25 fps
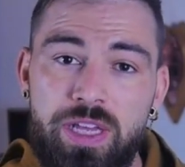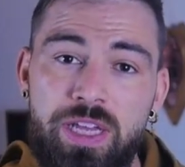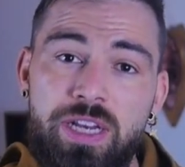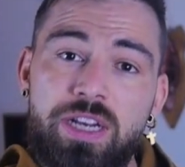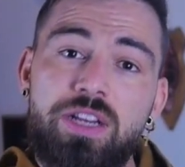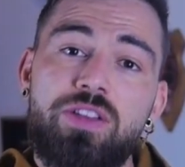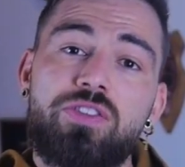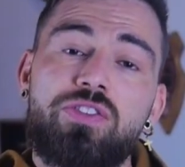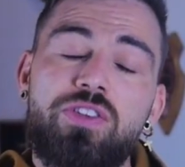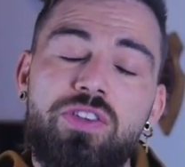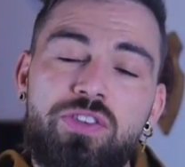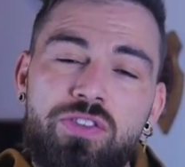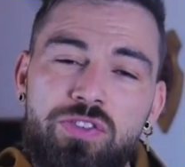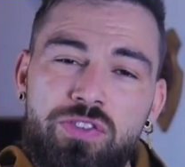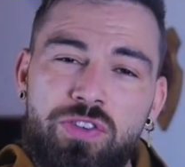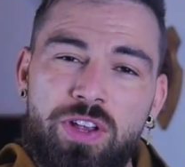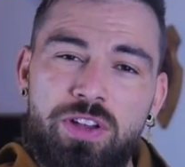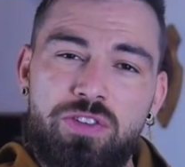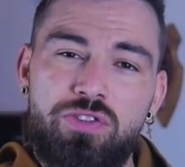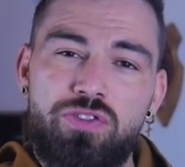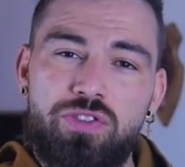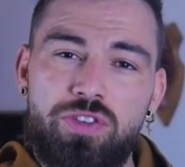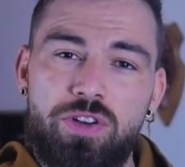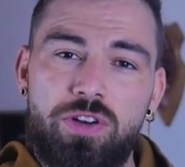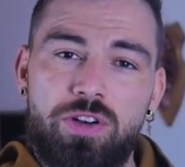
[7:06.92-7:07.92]
it is
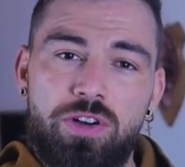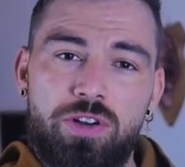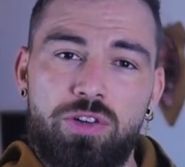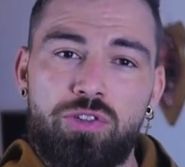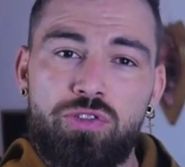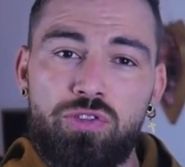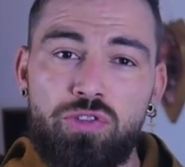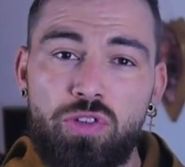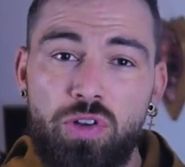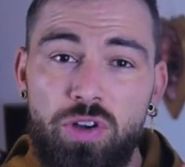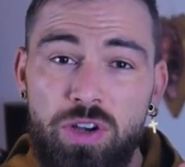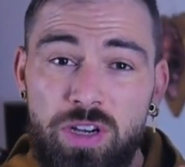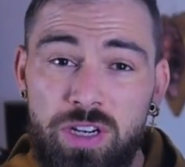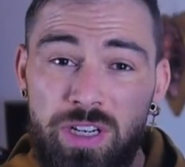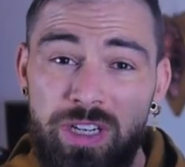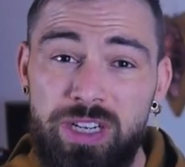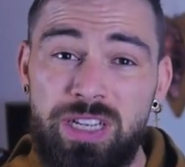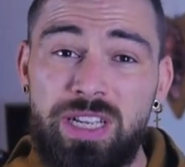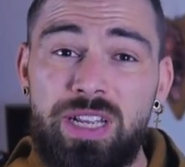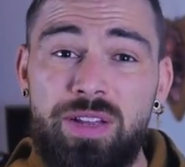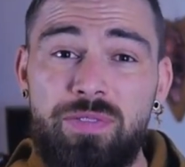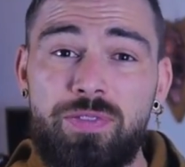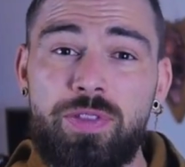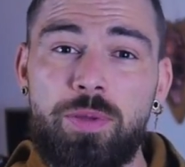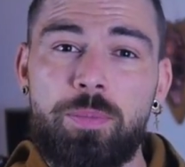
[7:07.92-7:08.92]
essential to
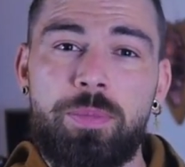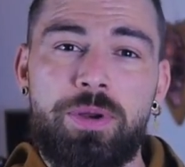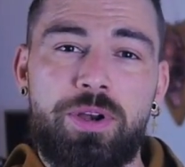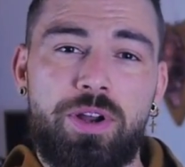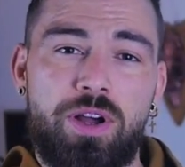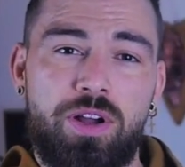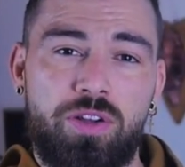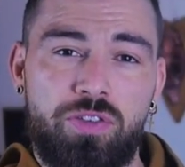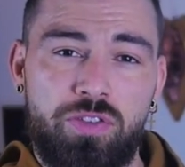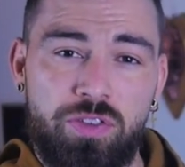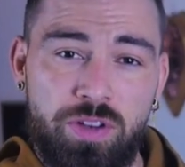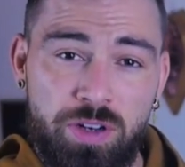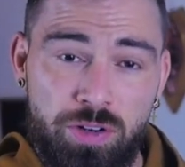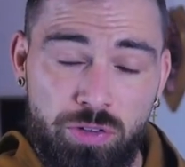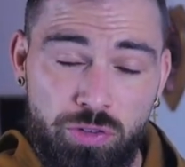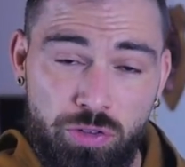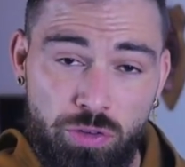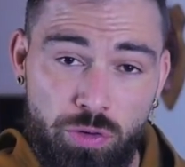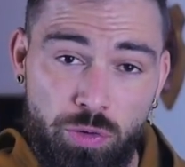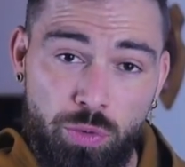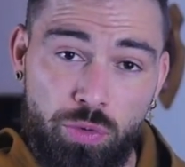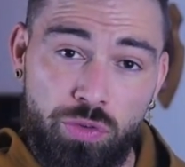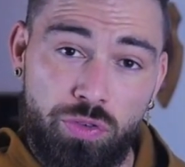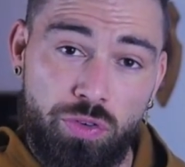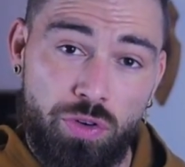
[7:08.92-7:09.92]
leave the minoxidil
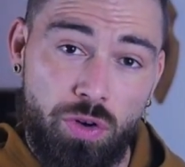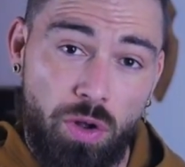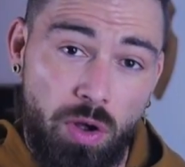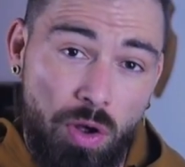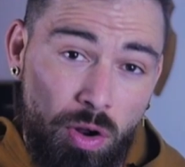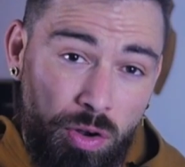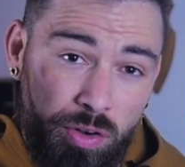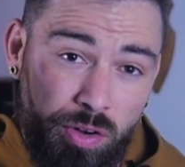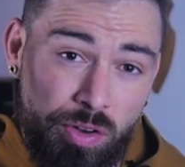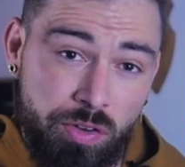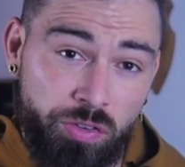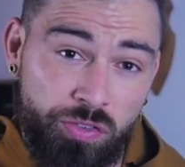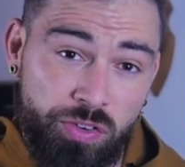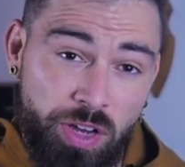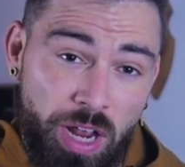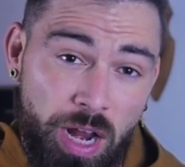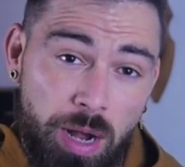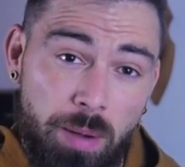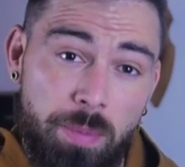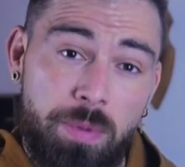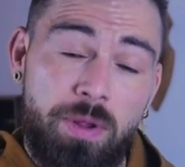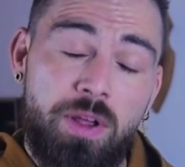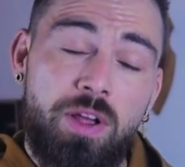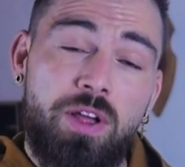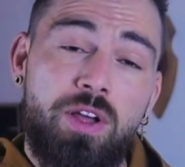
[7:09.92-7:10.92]
solution on the
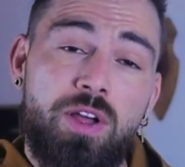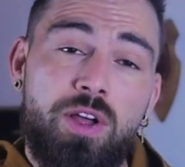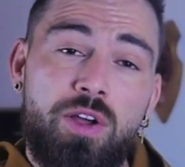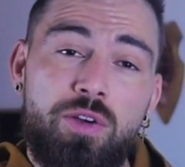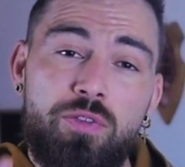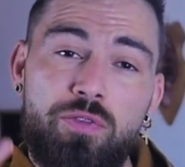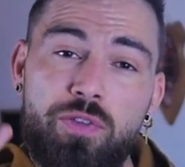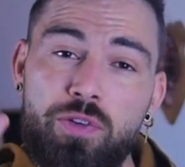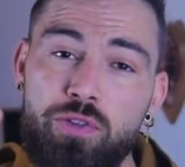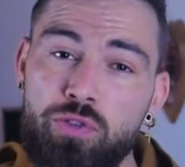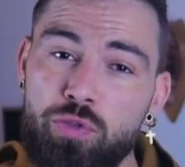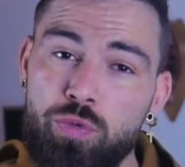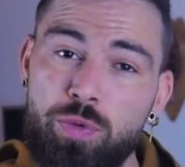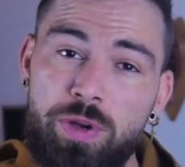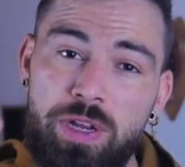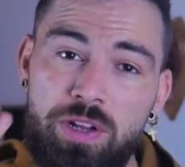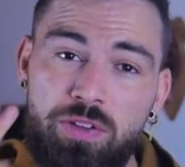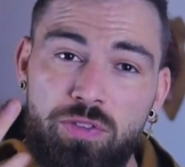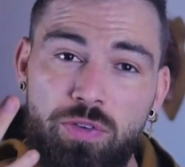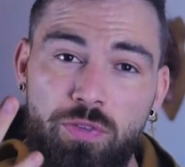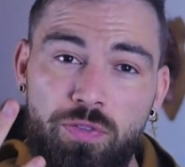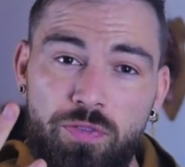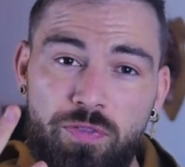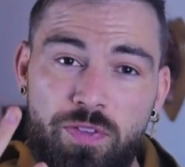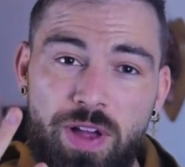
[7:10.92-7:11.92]
scalp for three
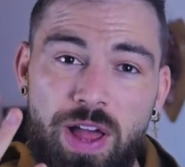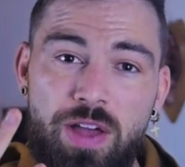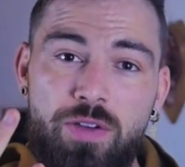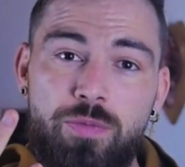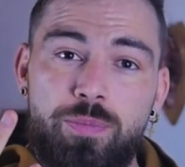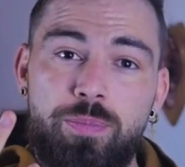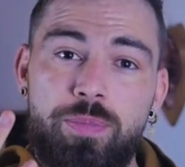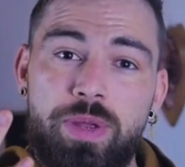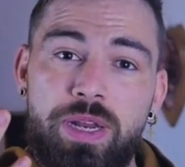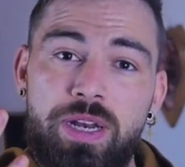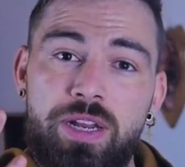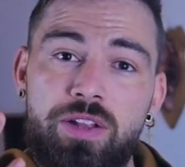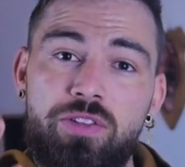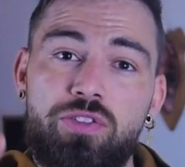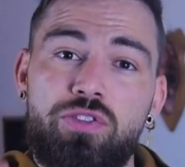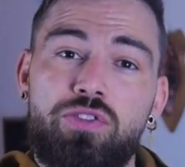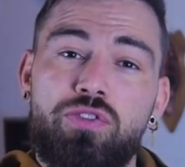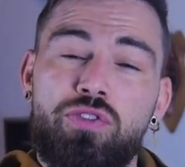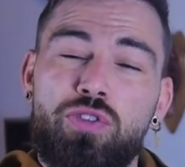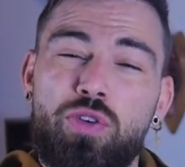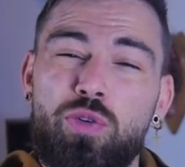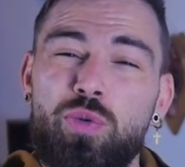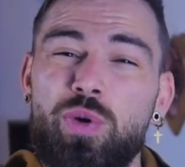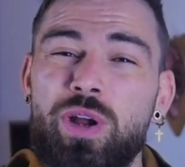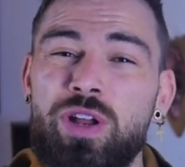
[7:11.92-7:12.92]
to five
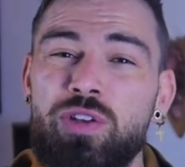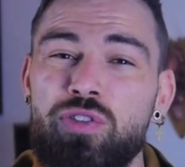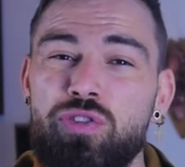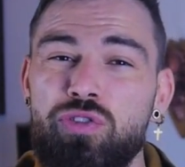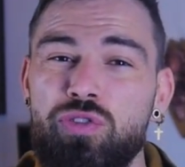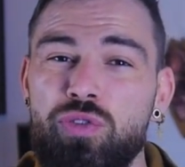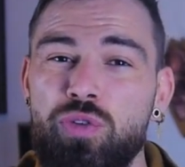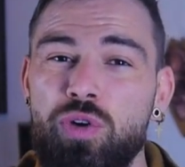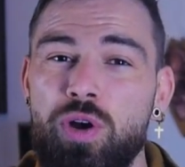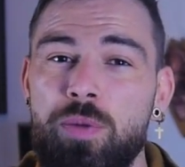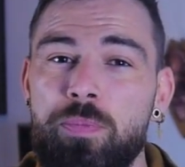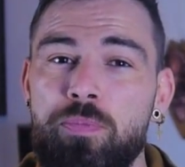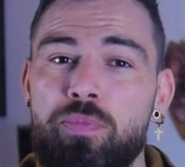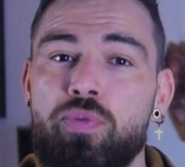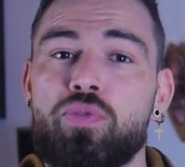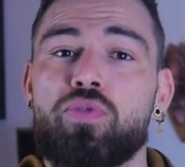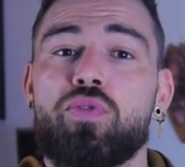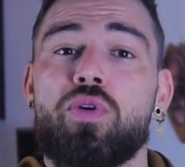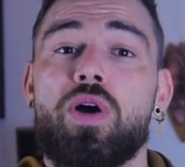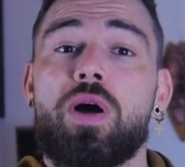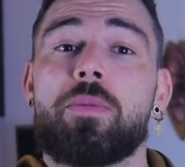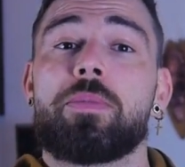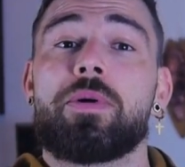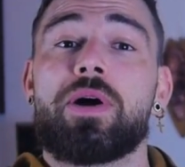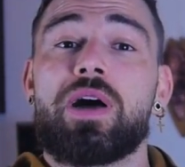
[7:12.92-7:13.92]
minutes to ensure
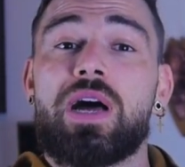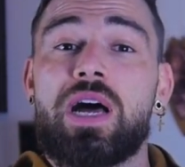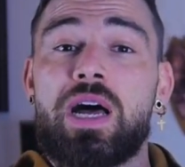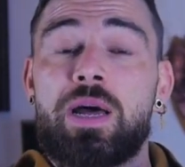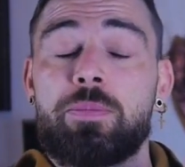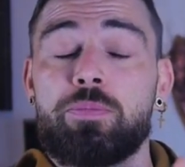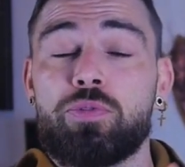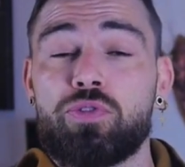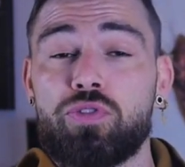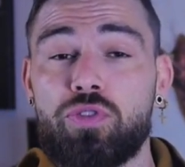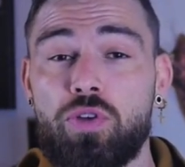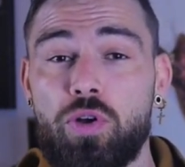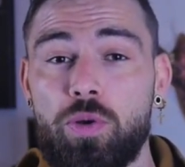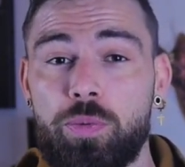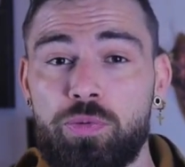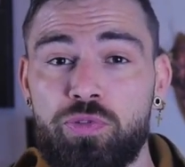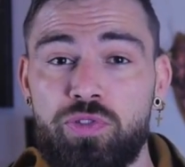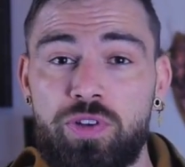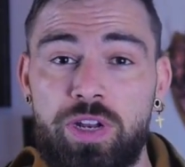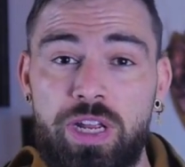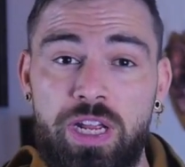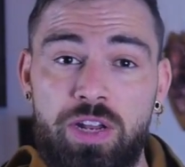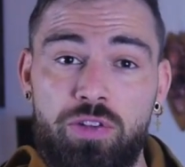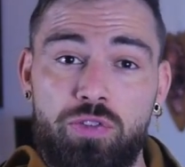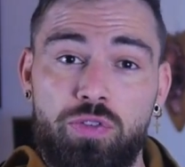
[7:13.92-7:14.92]
proper
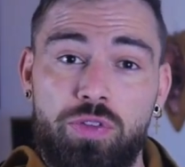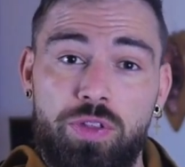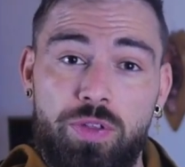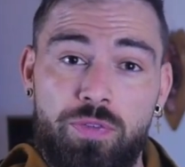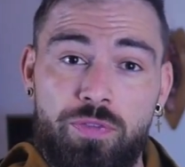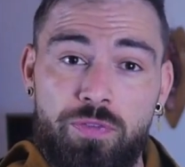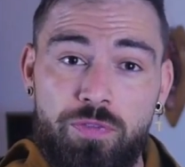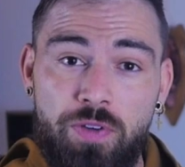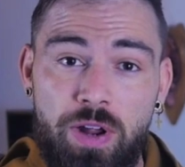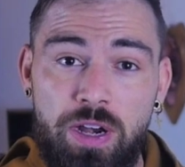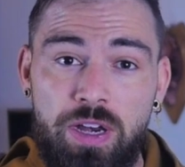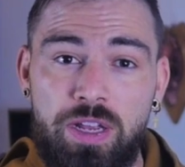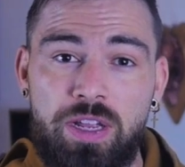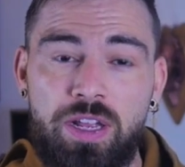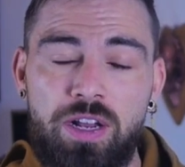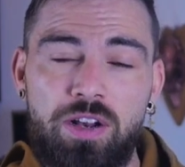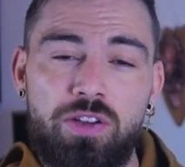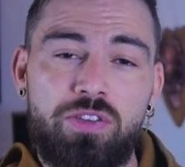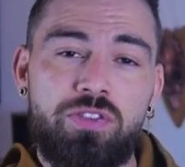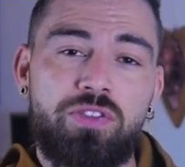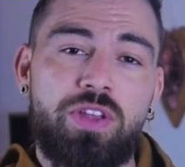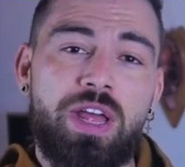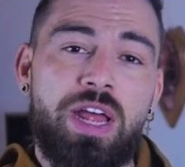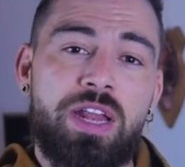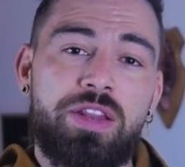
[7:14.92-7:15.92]
absorption into the
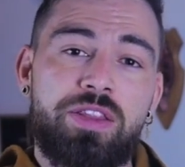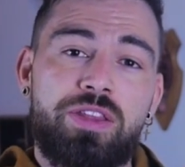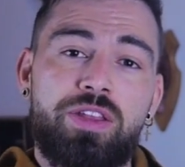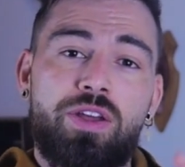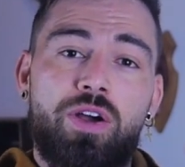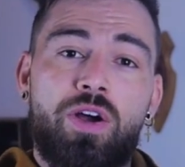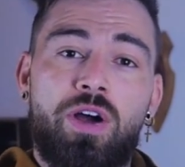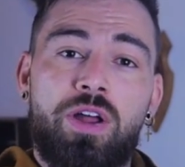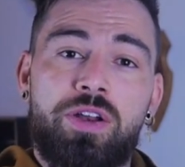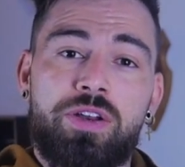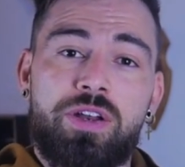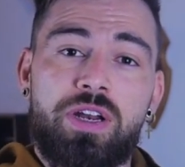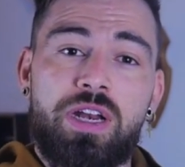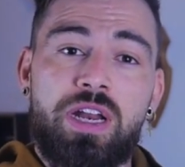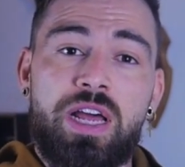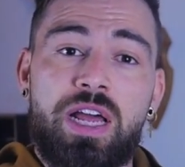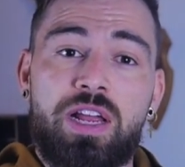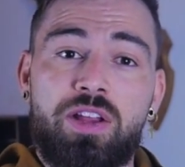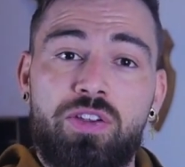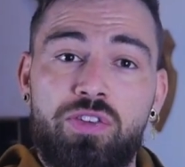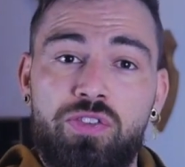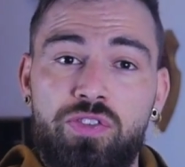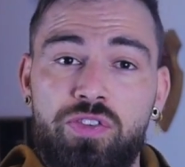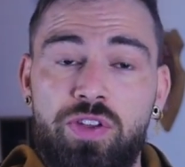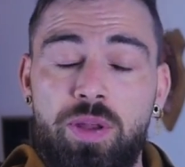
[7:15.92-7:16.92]
follicles and the
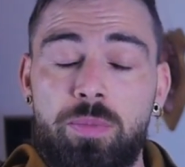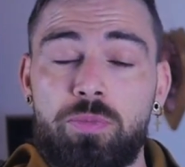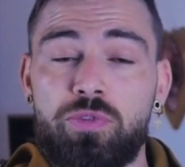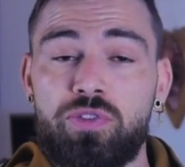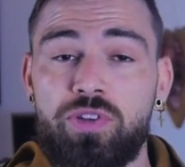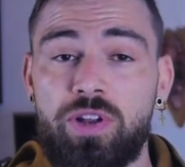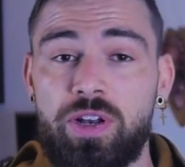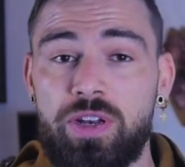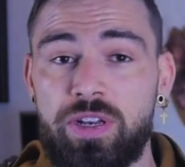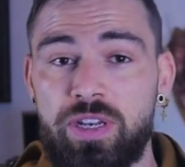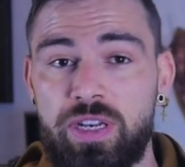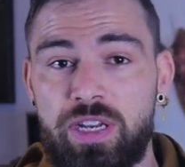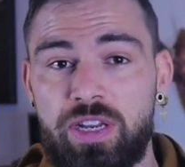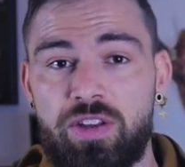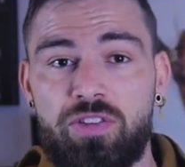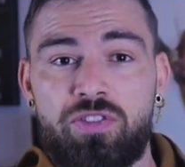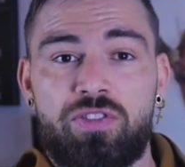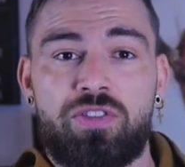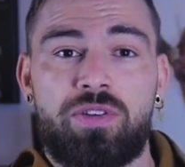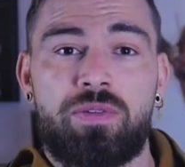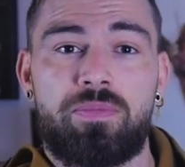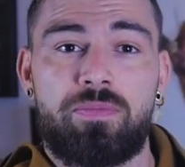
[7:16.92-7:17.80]
underlying stem cell niche.